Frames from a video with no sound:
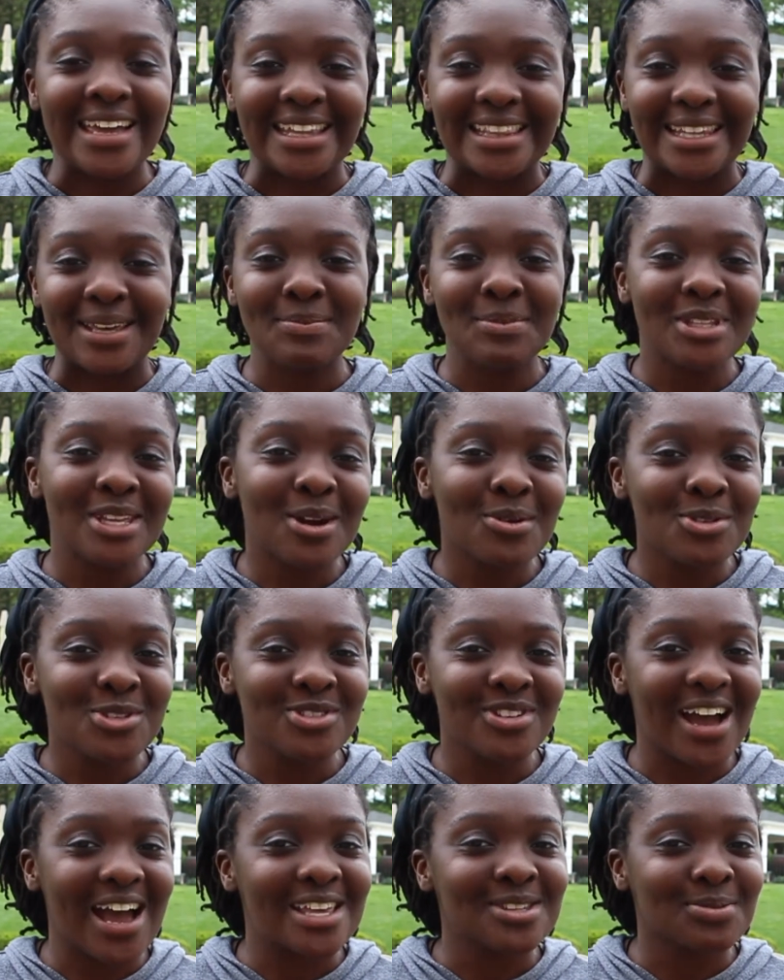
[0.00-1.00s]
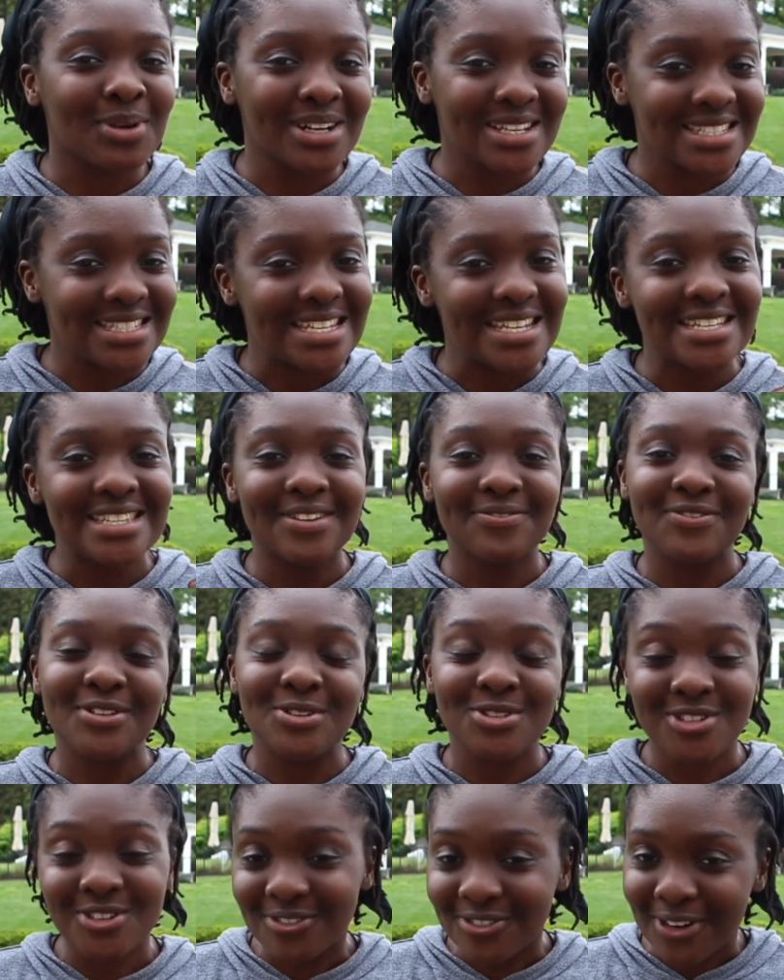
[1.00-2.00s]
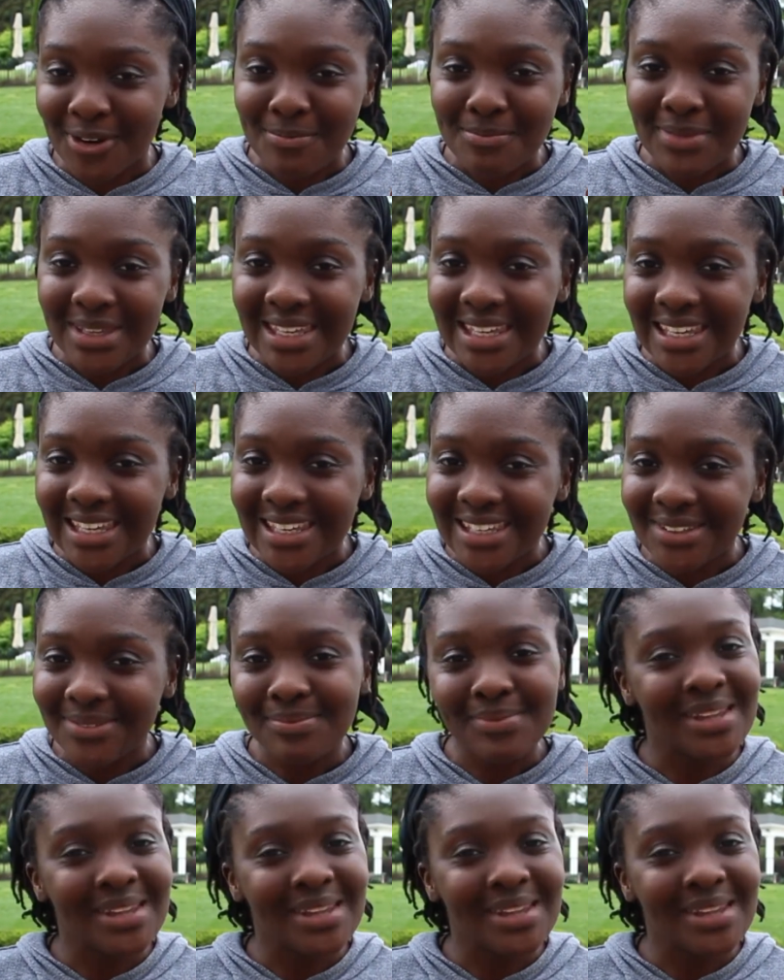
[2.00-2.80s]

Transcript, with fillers: Let me know what you guys want to see in the future from me.